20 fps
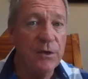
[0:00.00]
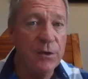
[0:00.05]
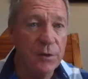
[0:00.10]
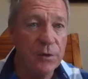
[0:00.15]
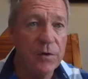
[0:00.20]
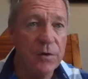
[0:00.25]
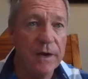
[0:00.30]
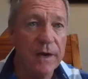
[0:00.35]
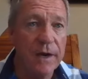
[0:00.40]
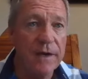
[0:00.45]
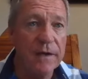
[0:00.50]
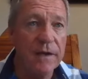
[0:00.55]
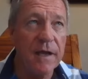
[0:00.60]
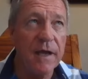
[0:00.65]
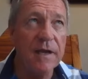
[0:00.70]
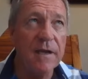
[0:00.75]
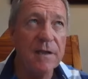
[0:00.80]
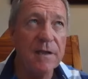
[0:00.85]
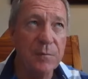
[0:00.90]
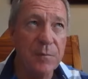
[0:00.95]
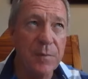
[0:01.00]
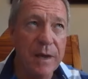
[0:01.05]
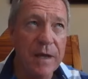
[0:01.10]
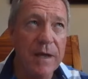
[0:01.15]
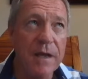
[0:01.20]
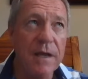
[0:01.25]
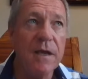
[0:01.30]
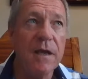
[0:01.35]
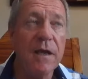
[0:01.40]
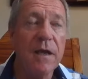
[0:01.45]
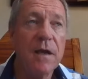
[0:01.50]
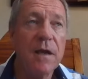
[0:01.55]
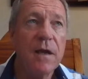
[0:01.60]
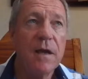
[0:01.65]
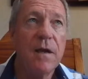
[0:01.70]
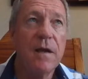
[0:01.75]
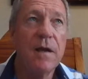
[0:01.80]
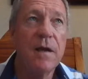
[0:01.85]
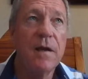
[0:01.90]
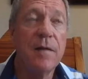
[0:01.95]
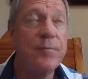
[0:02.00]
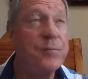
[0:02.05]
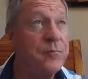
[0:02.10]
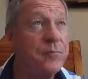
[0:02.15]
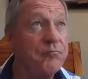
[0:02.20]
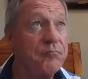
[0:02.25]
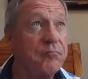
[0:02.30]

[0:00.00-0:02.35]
Ukraine, and it may, uh,